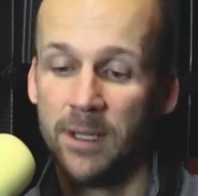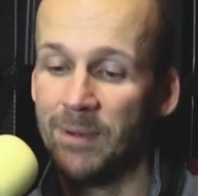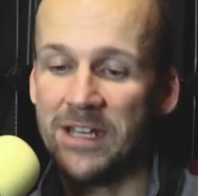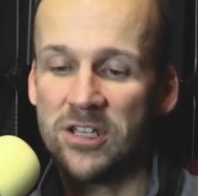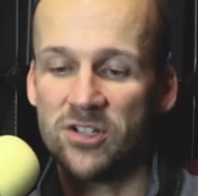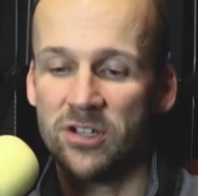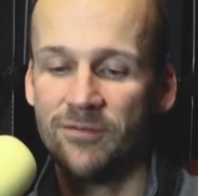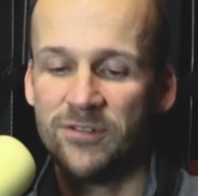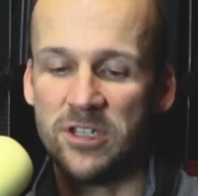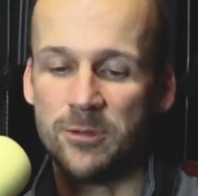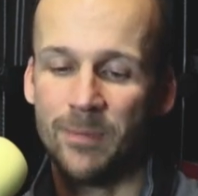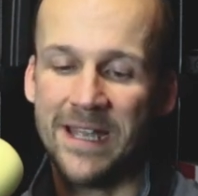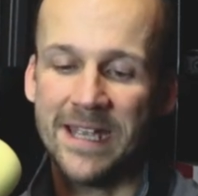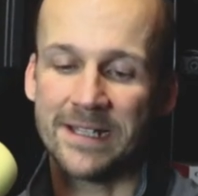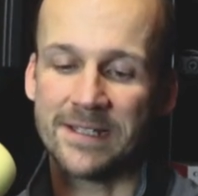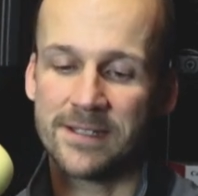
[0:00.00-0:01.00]
But I just love these
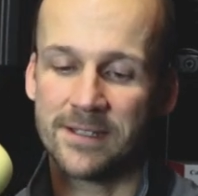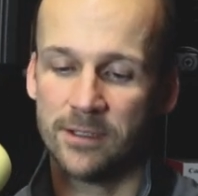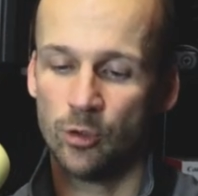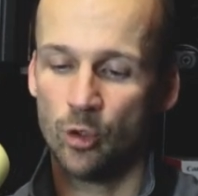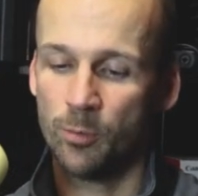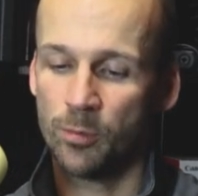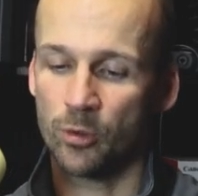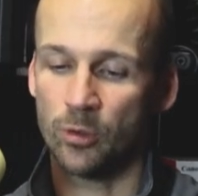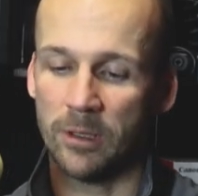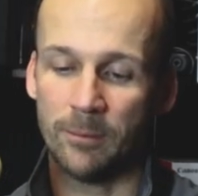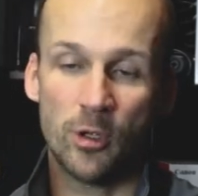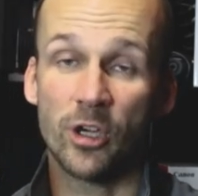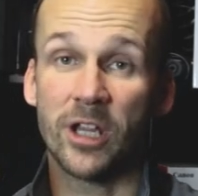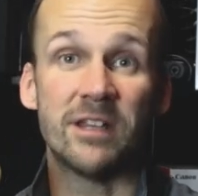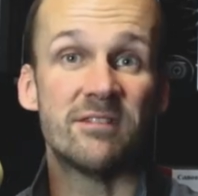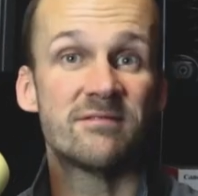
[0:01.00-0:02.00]
bags, the Low Pro. I'm
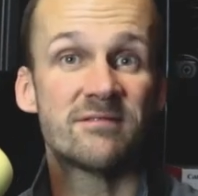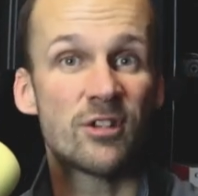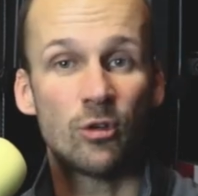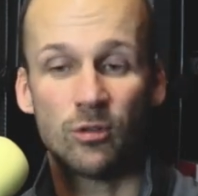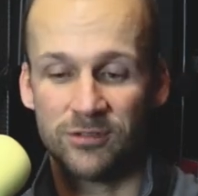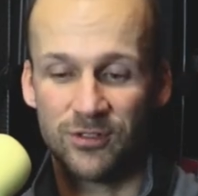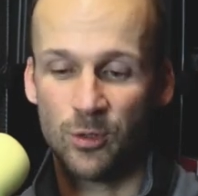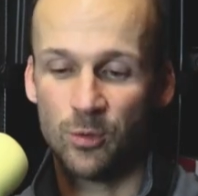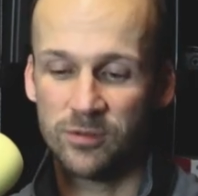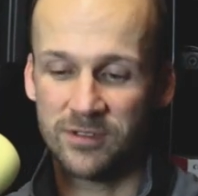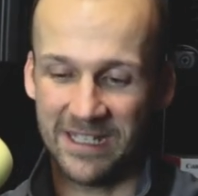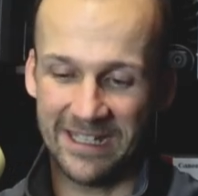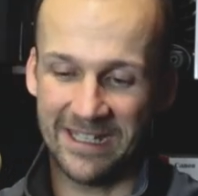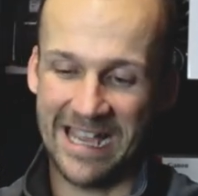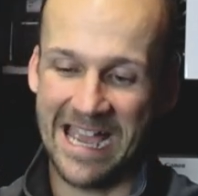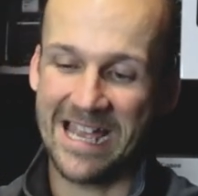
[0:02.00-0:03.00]
not getting
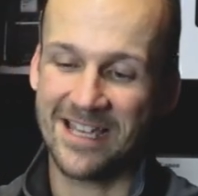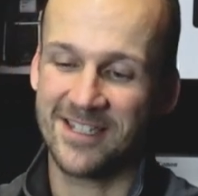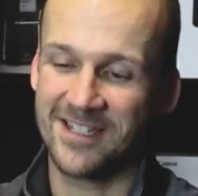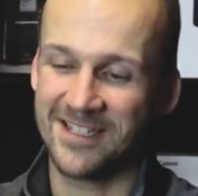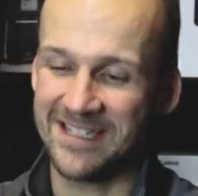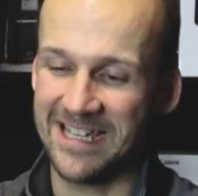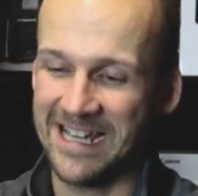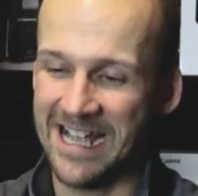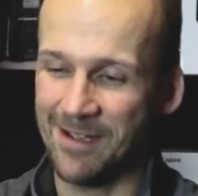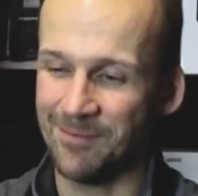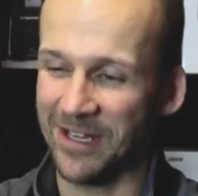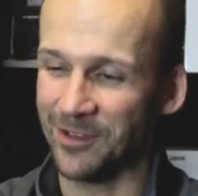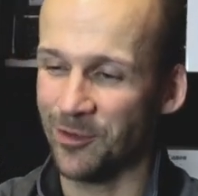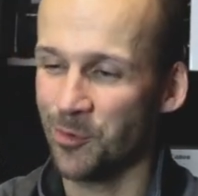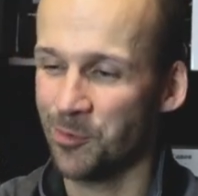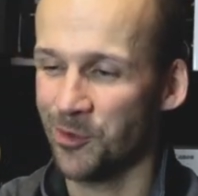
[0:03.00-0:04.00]
asked to say that
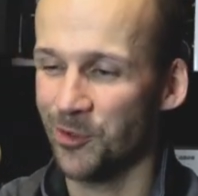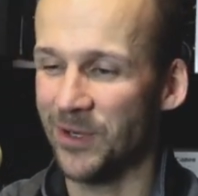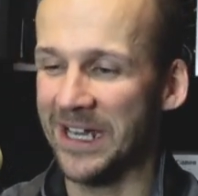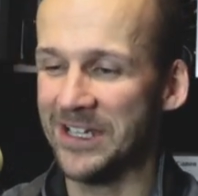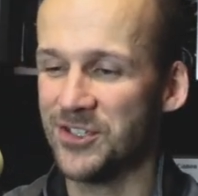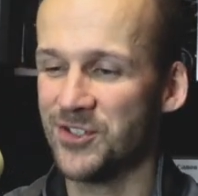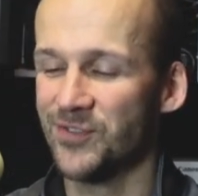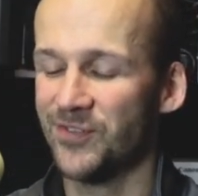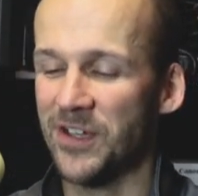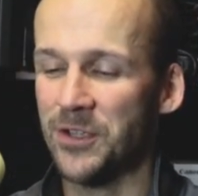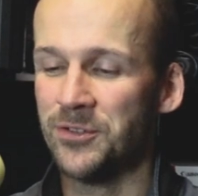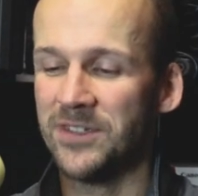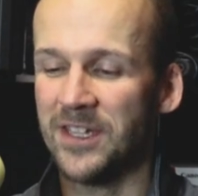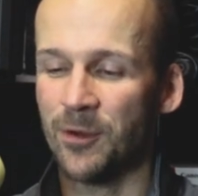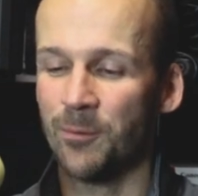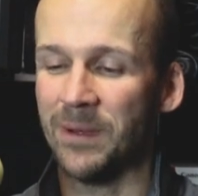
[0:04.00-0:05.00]
by Low Pro. I just
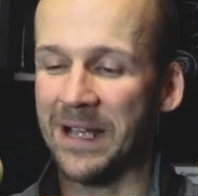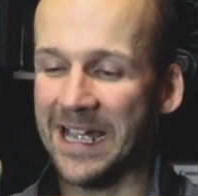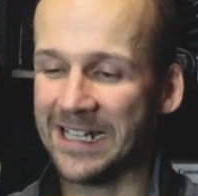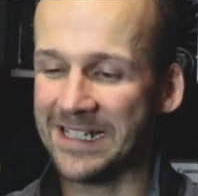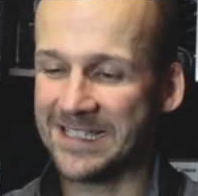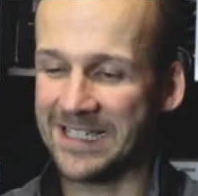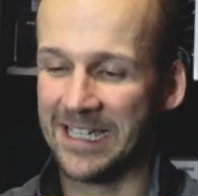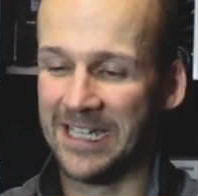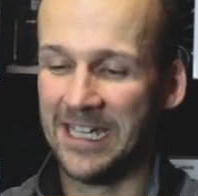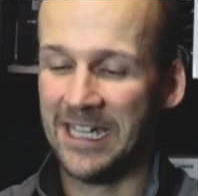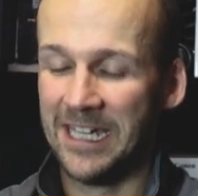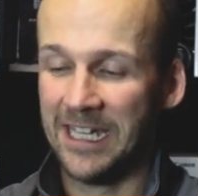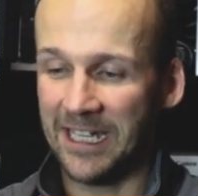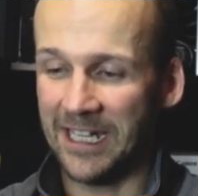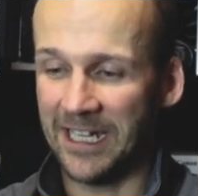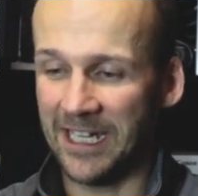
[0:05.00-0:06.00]
found their bags
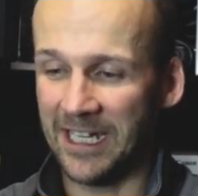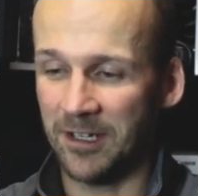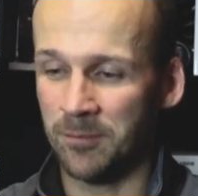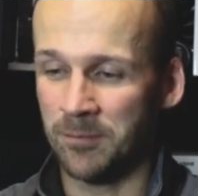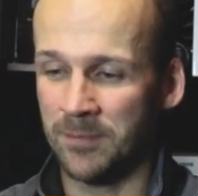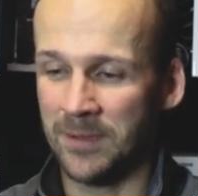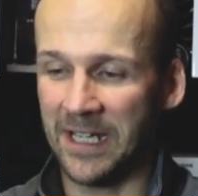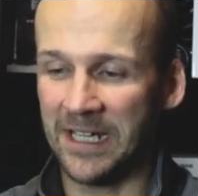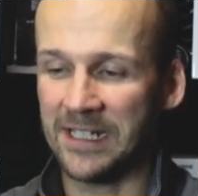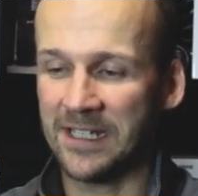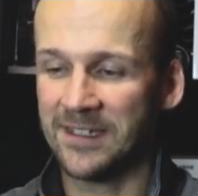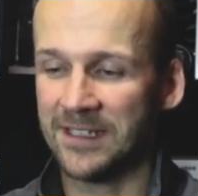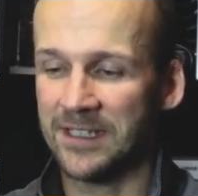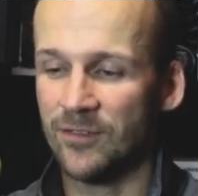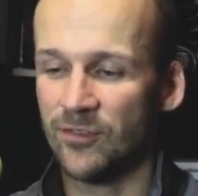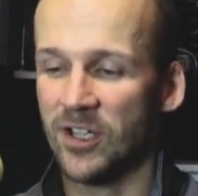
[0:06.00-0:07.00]
and I
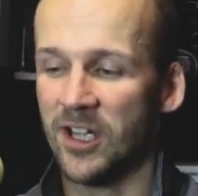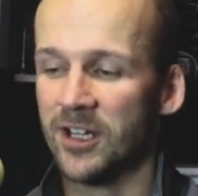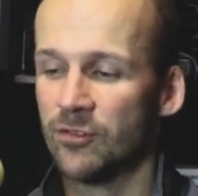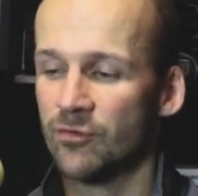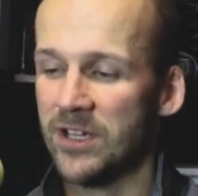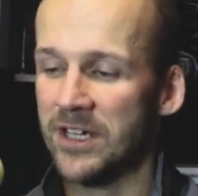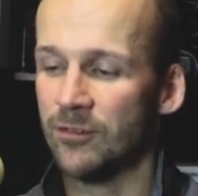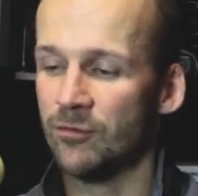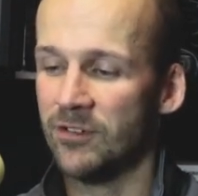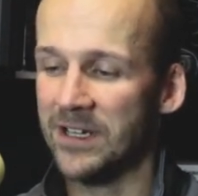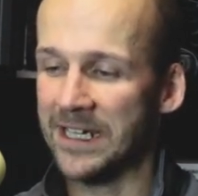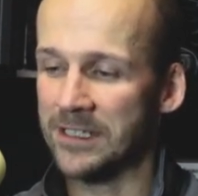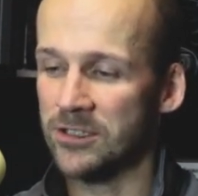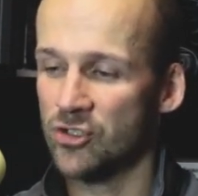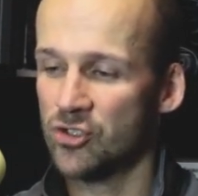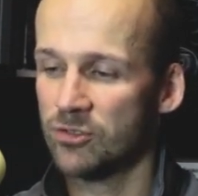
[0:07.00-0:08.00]
think they've got a great
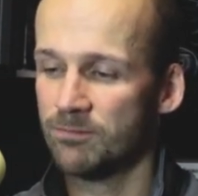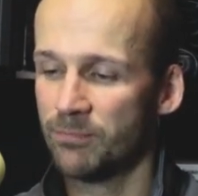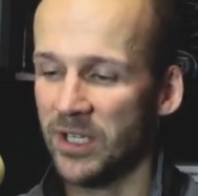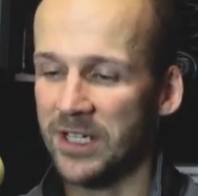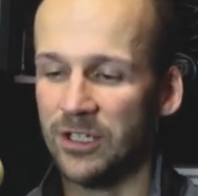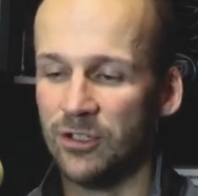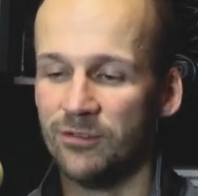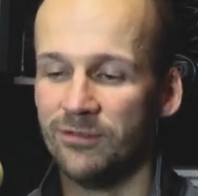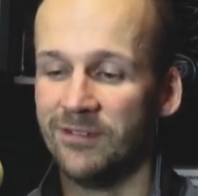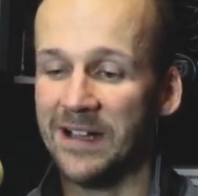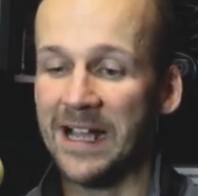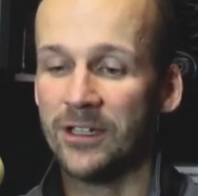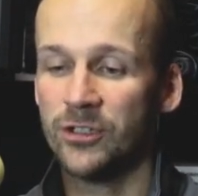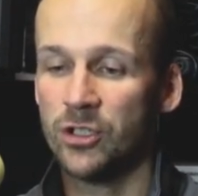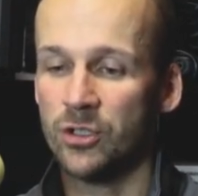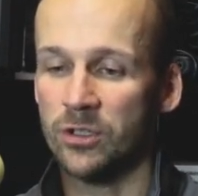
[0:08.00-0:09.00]
range, pretty good
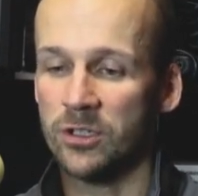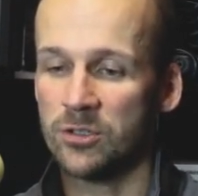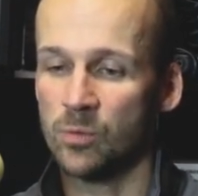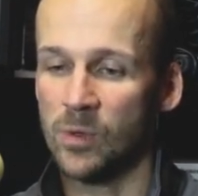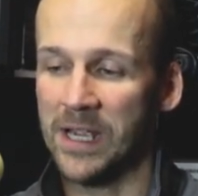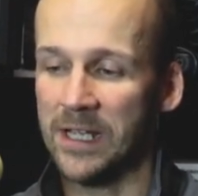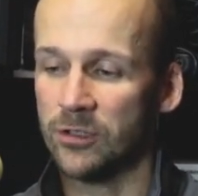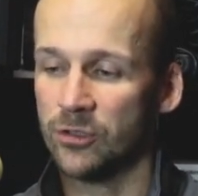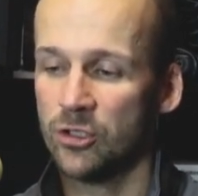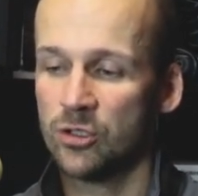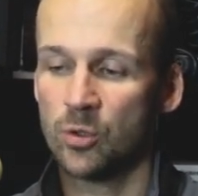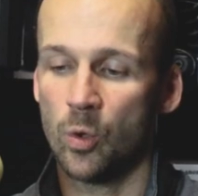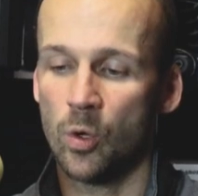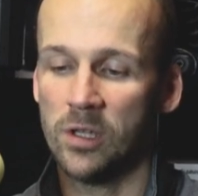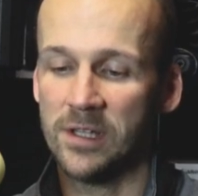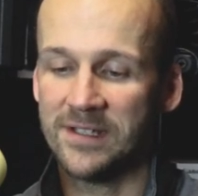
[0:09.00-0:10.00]
value as well, good
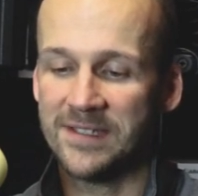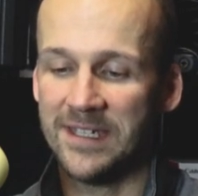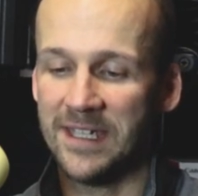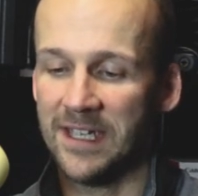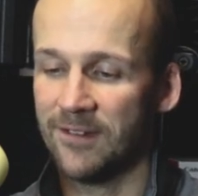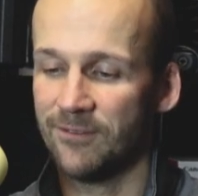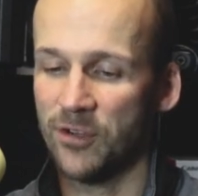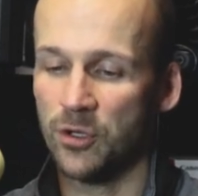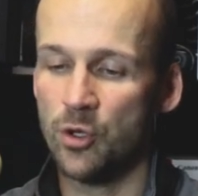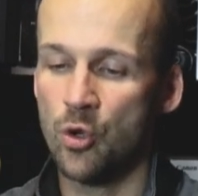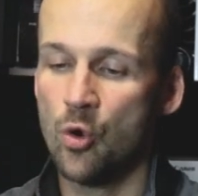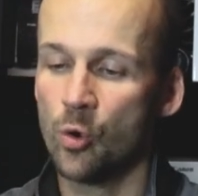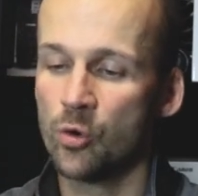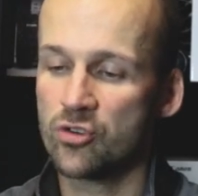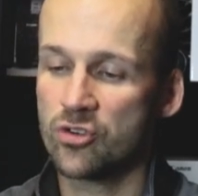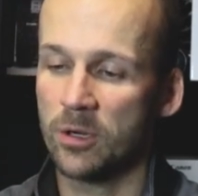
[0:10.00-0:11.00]
quality. I found
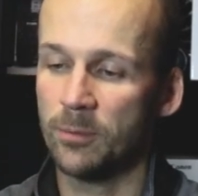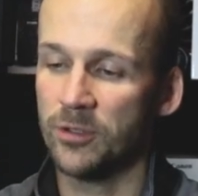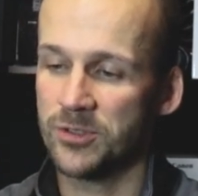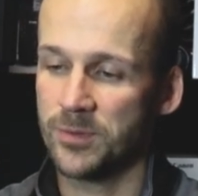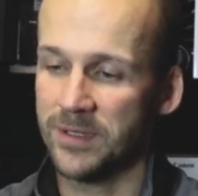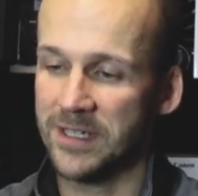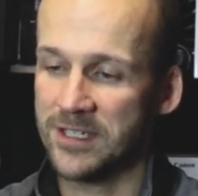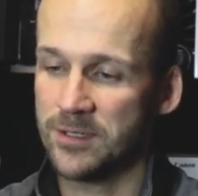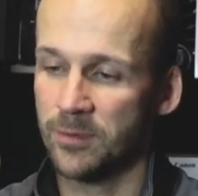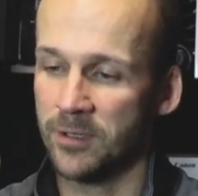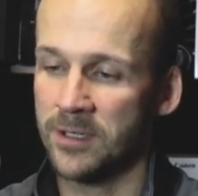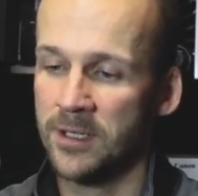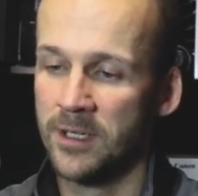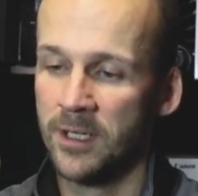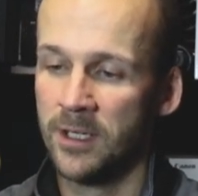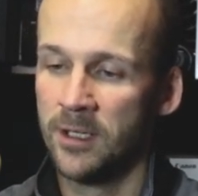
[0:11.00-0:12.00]
no troubles with this
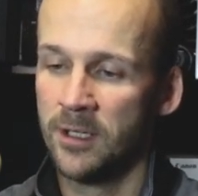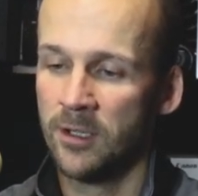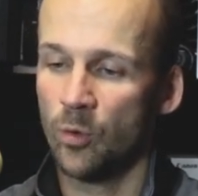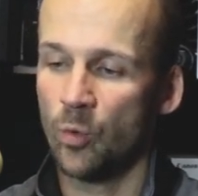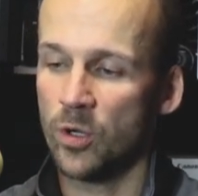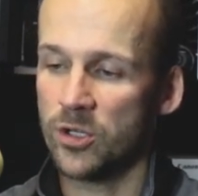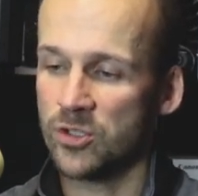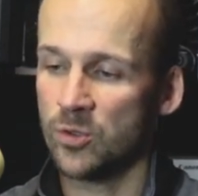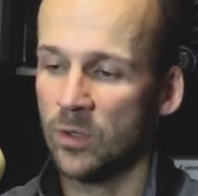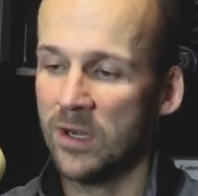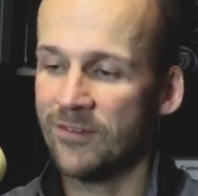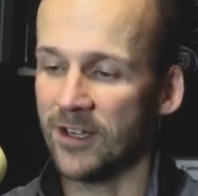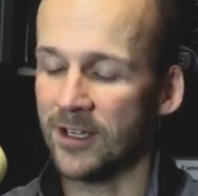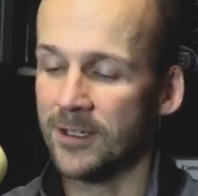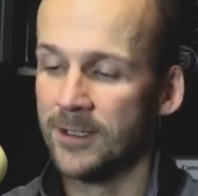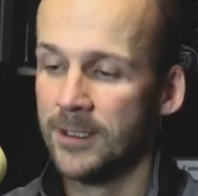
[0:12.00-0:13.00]
one
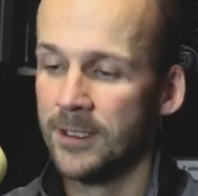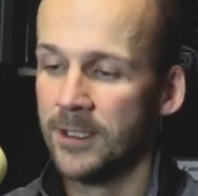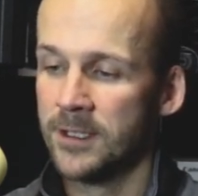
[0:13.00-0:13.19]
whatsoever.